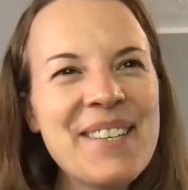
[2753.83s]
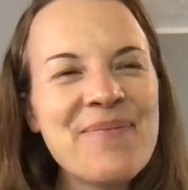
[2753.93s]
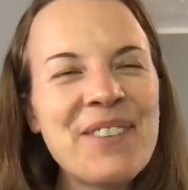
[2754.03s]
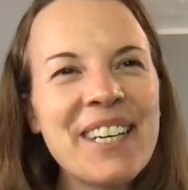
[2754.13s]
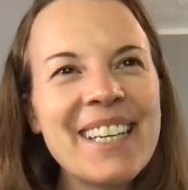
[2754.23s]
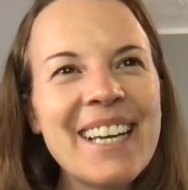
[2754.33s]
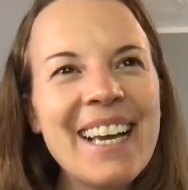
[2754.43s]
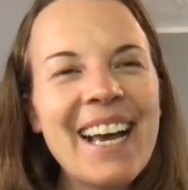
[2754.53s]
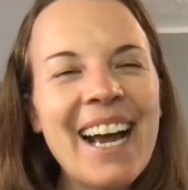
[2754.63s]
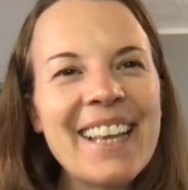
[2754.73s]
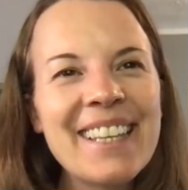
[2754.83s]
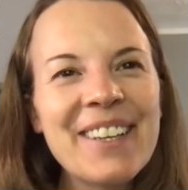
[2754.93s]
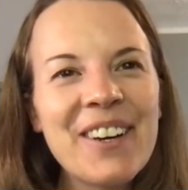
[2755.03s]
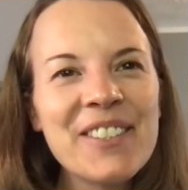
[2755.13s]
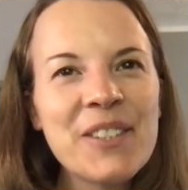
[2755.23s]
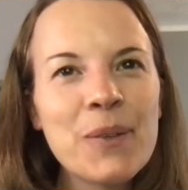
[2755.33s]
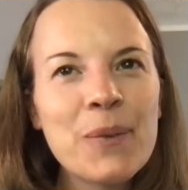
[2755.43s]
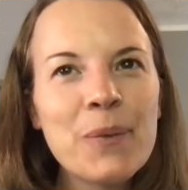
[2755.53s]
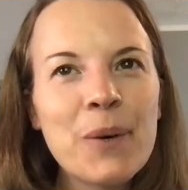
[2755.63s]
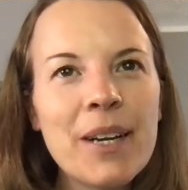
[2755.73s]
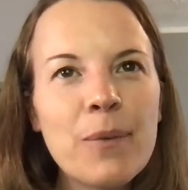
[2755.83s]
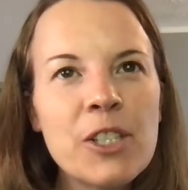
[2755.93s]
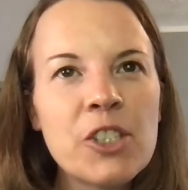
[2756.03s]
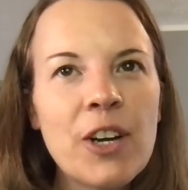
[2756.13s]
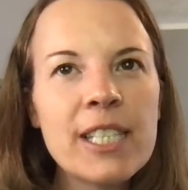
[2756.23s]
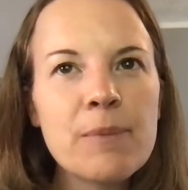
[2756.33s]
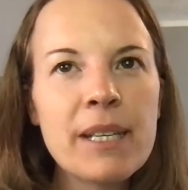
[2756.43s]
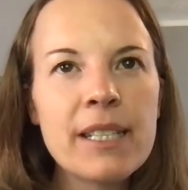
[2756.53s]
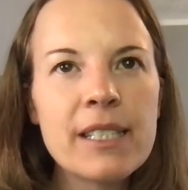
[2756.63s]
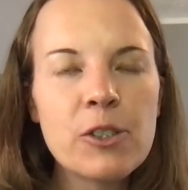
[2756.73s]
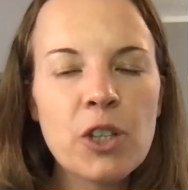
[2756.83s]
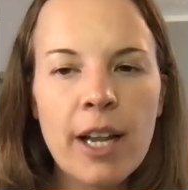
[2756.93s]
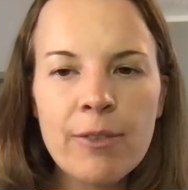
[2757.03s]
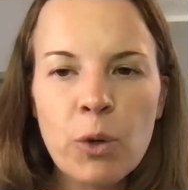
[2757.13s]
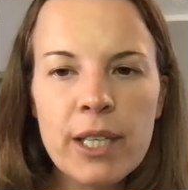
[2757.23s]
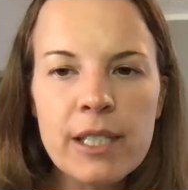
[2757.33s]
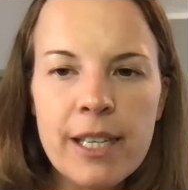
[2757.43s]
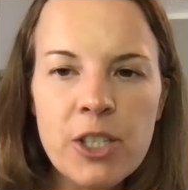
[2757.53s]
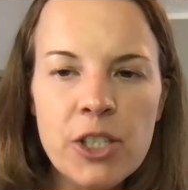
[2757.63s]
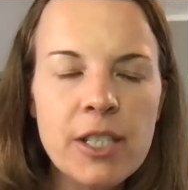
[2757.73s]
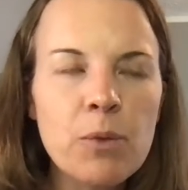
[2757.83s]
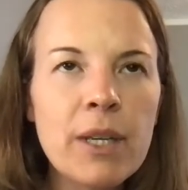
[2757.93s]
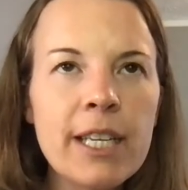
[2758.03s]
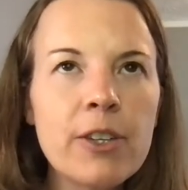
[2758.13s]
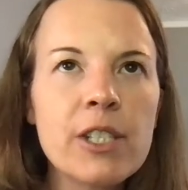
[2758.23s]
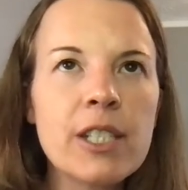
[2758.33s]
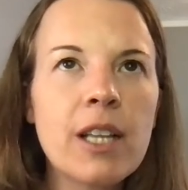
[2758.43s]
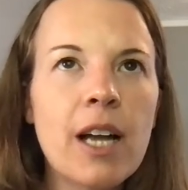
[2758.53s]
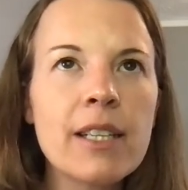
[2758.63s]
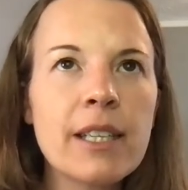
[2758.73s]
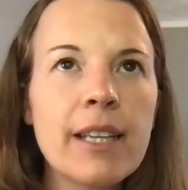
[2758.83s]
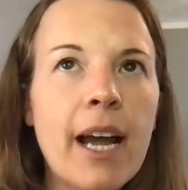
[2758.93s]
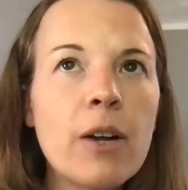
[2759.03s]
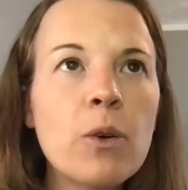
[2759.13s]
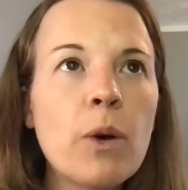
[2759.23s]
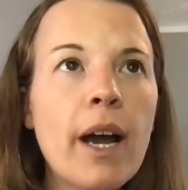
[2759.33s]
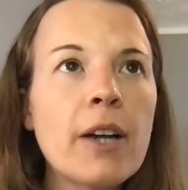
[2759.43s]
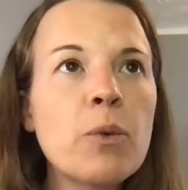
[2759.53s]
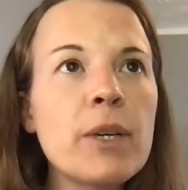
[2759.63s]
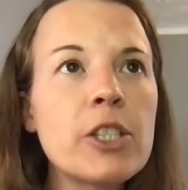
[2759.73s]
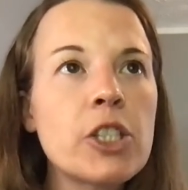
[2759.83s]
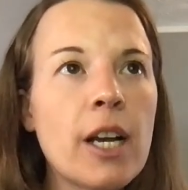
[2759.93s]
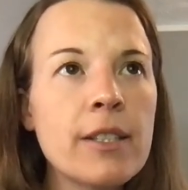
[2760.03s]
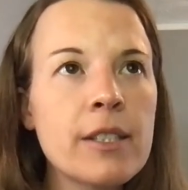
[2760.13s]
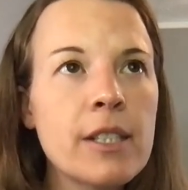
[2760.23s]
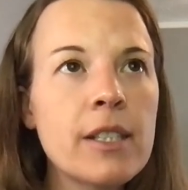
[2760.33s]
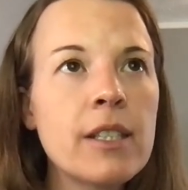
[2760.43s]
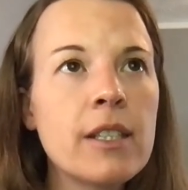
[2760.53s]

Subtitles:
But I think also what strikes me is there's a lot of organizations, and we hear this a lot, is like how do we adjust?